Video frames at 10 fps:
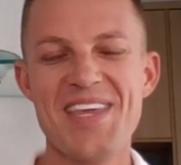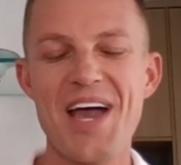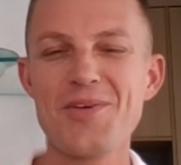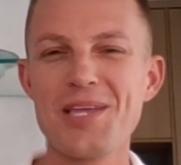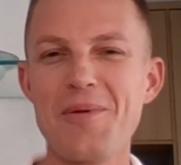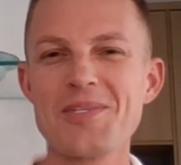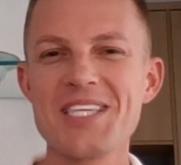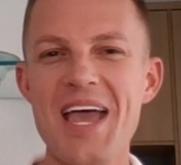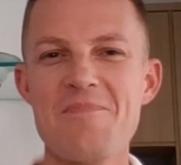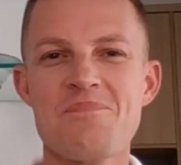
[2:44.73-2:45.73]
the other thing I would
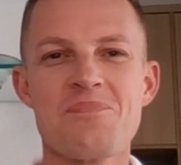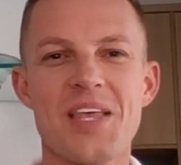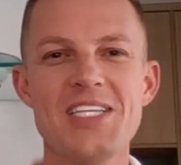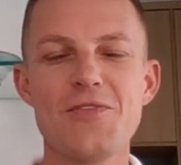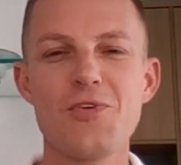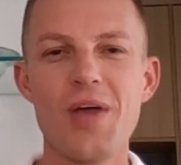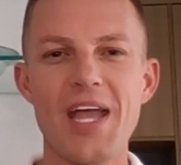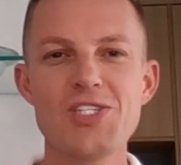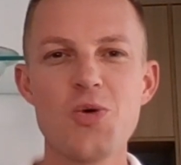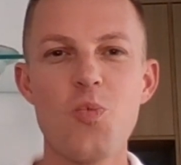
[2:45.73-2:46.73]
say is if your
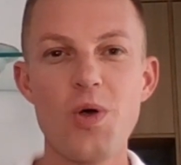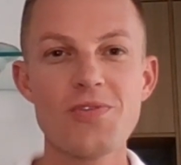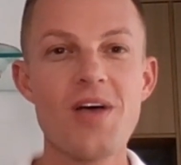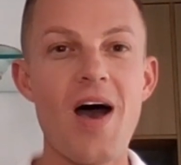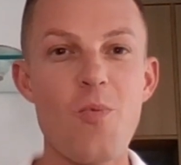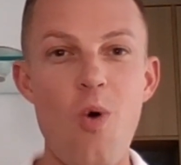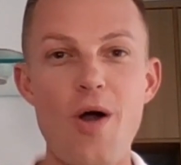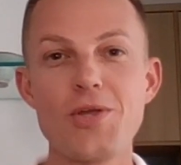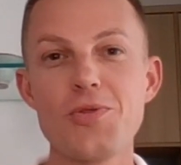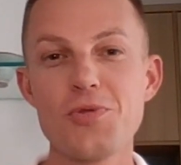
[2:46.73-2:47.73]
agent will not
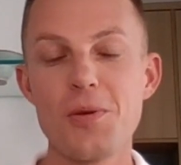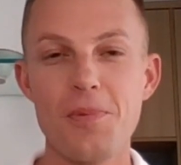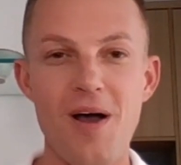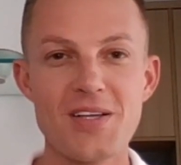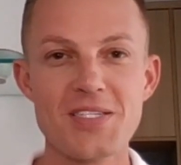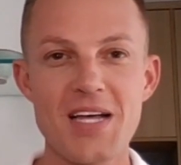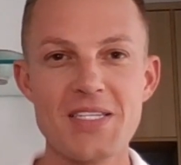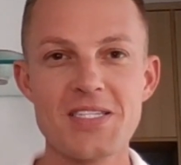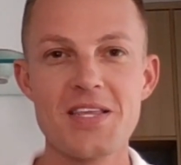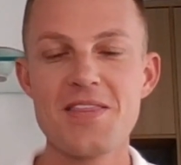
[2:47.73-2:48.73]
walk you through the
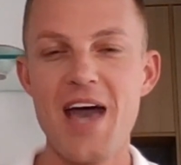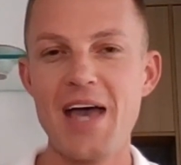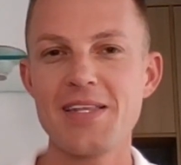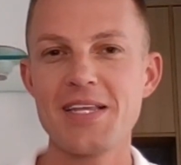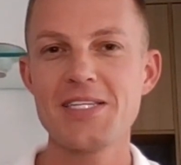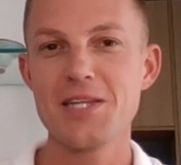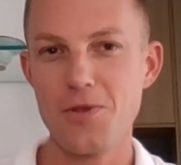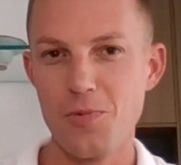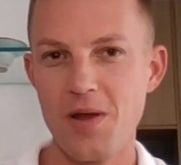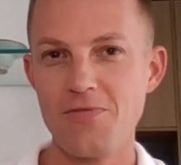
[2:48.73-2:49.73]
process, that is
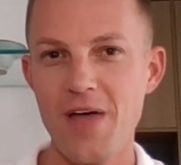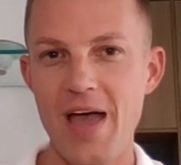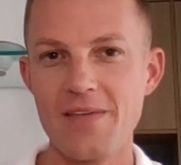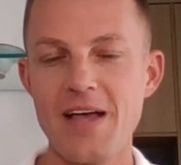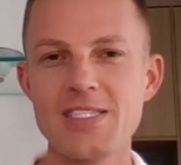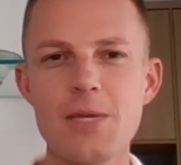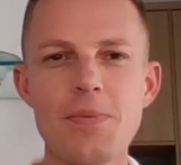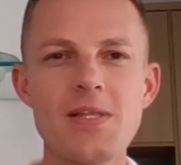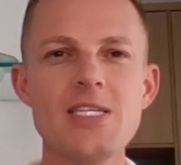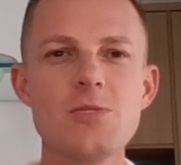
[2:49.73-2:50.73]
another red flag. That
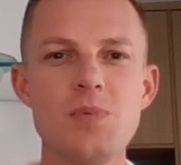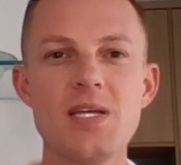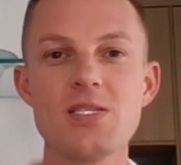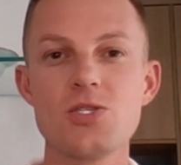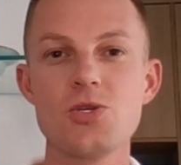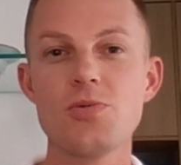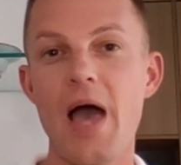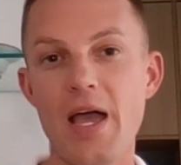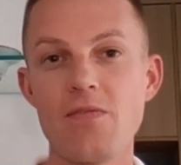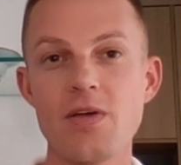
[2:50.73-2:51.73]
typically speaks to
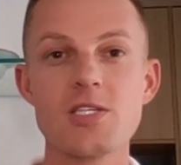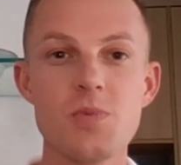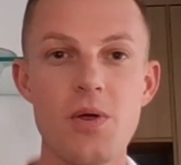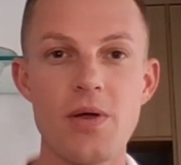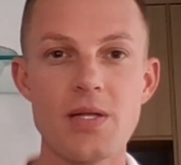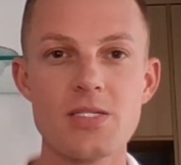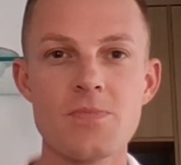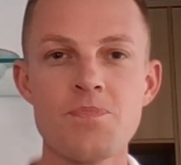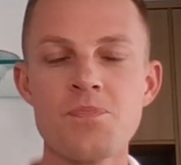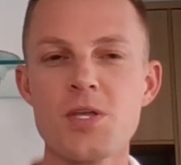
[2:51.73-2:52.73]
lack of experience.
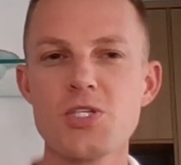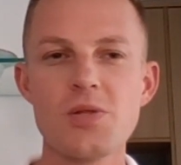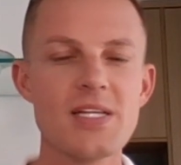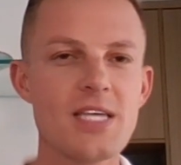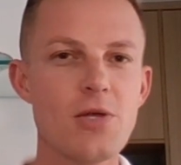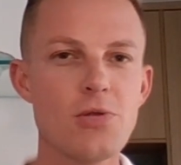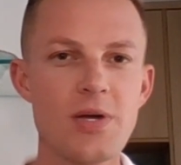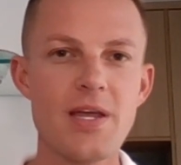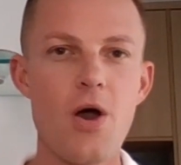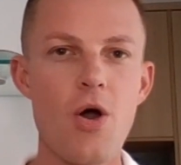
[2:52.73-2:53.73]
So let's say you look
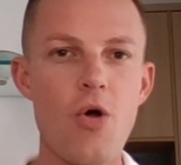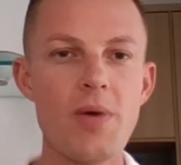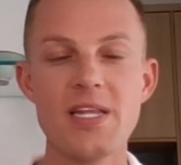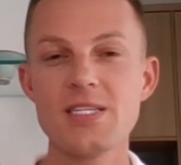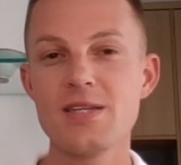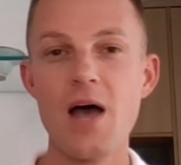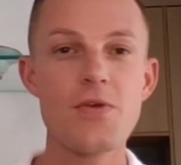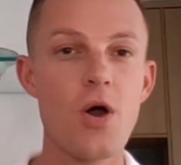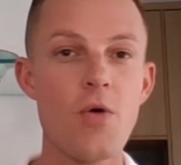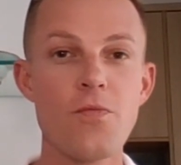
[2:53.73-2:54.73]
at a home, it is not the
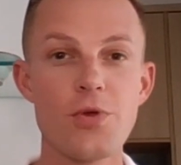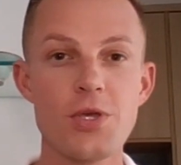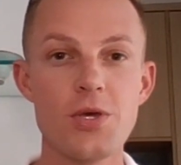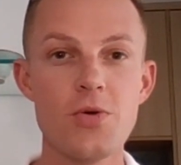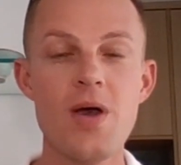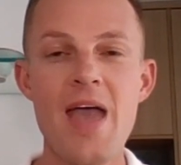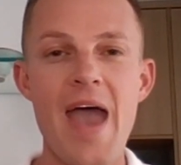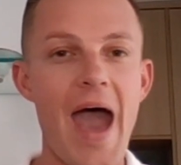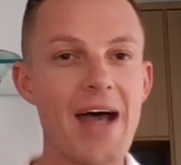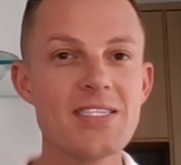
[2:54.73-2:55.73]
home for you.
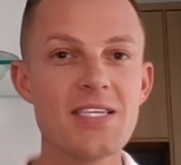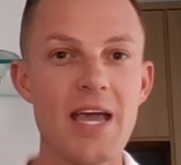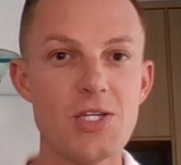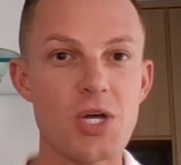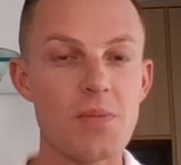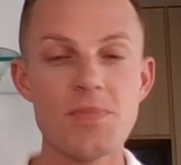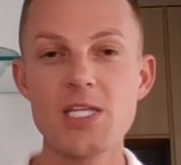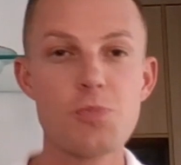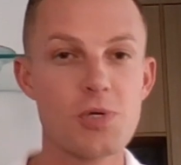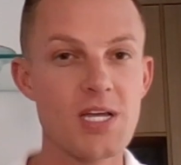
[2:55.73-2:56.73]
Ask the agent,
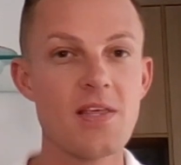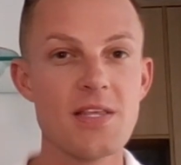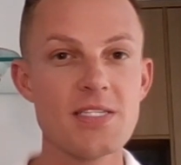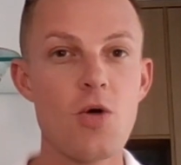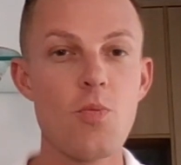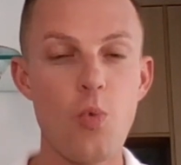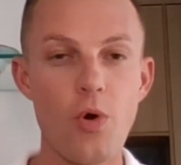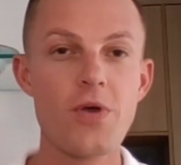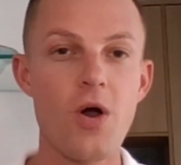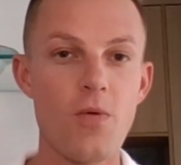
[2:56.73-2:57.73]
let's pretend that this home were
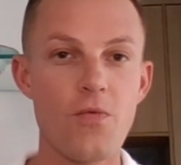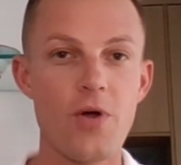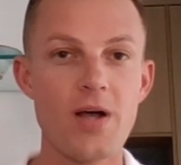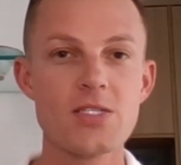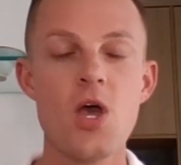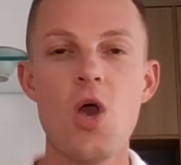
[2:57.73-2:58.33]
the home for us.